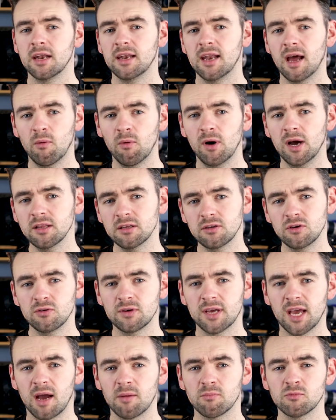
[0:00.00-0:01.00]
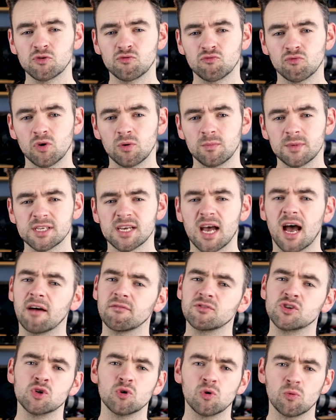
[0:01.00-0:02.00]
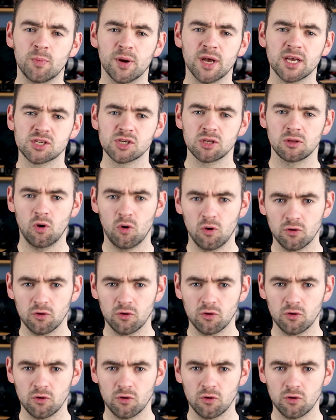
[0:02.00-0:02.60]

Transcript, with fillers: Now, while the new camera is rumoured to have dual pixel